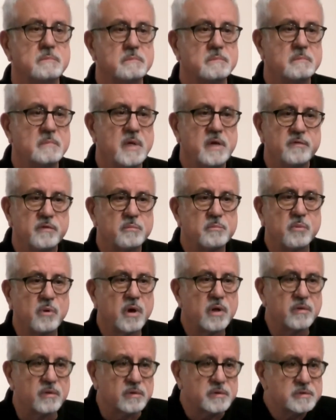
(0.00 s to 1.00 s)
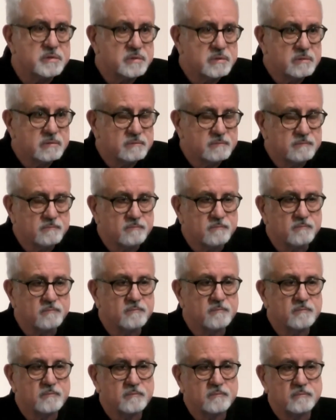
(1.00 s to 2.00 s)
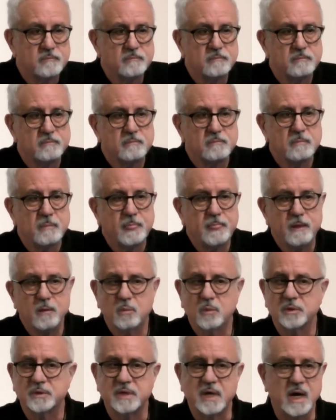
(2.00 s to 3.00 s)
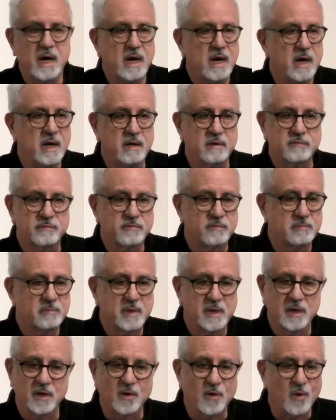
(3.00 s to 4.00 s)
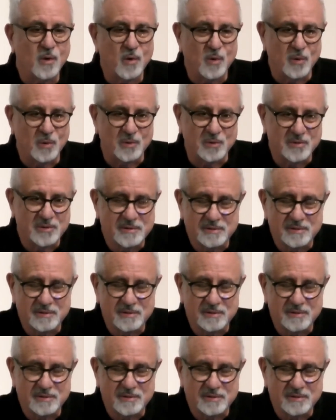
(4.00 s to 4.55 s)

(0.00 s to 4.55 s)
Even brothers. You will die from getting old,